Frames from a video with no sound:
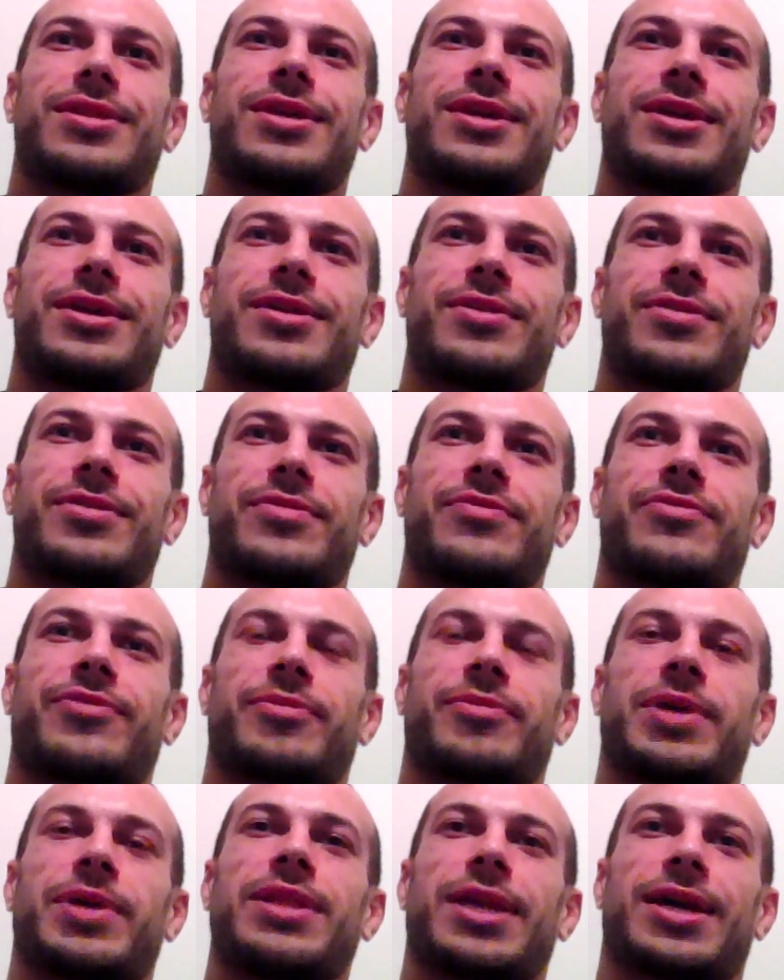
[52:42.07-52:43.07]
thing for
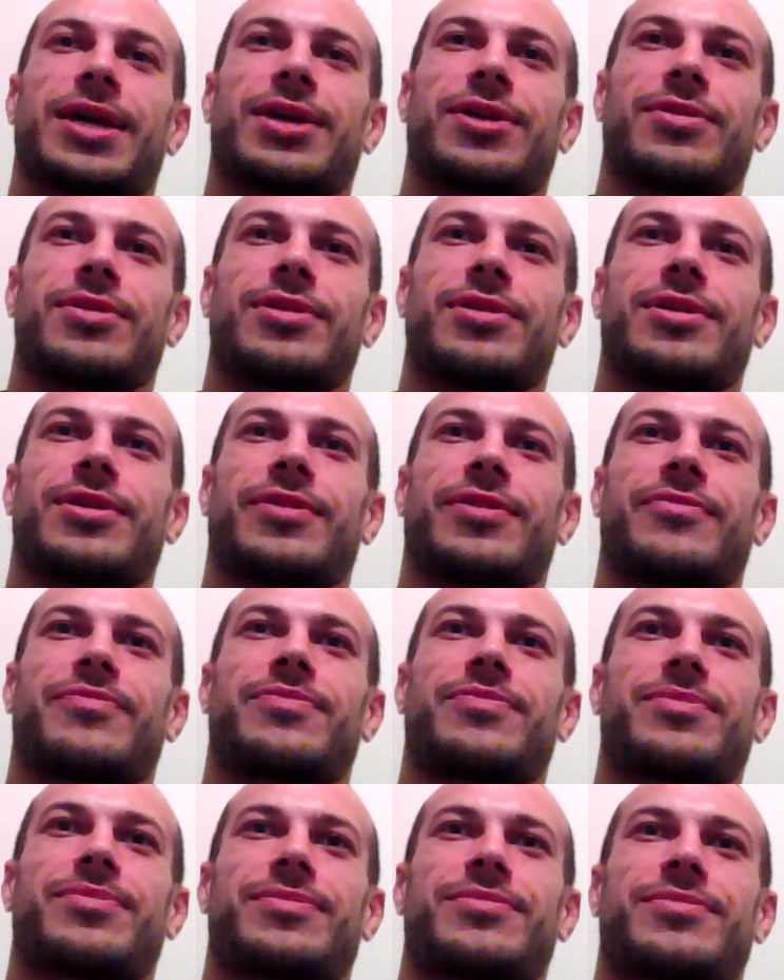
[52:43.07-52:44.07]
me. Like I
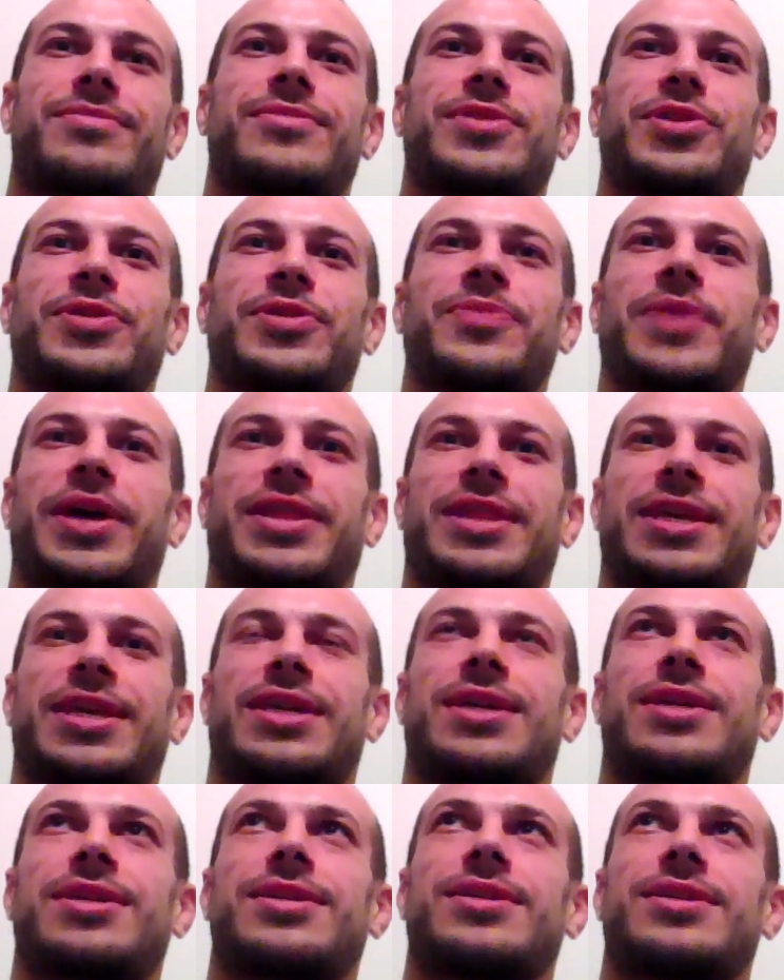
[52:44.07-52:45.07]

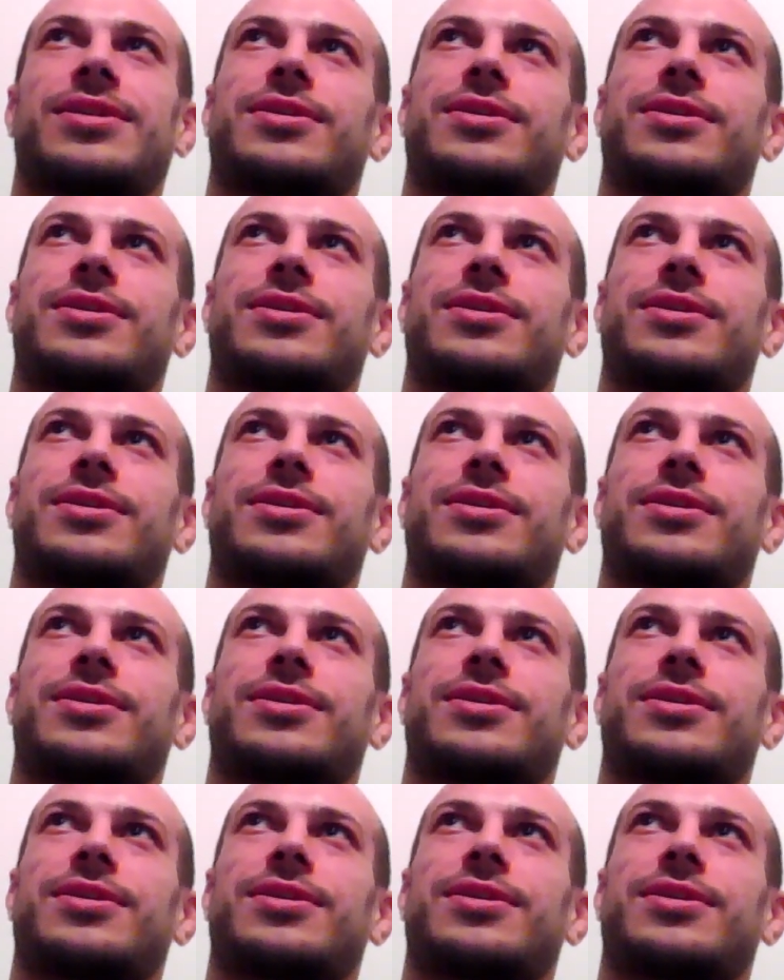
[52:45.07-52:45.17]
think